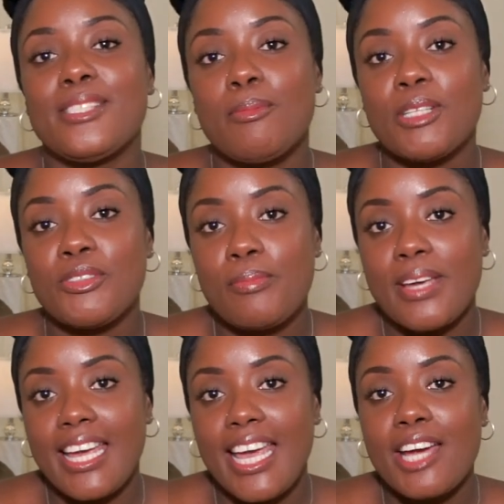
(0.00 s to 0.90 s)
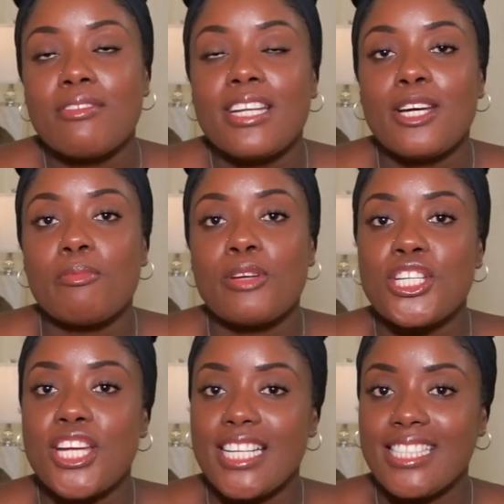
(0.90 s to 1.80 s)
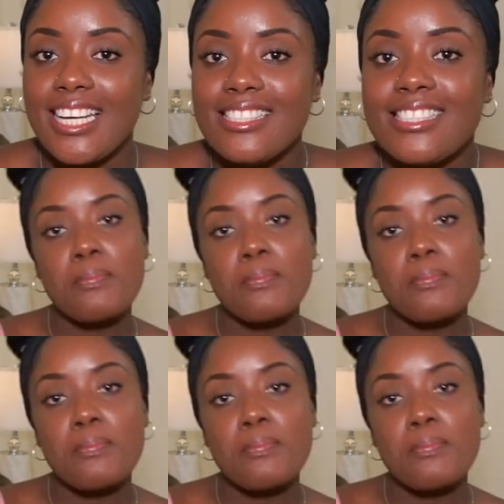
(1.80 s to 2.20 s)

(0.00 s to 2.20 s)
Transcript: so much for being here. I really appreciate it.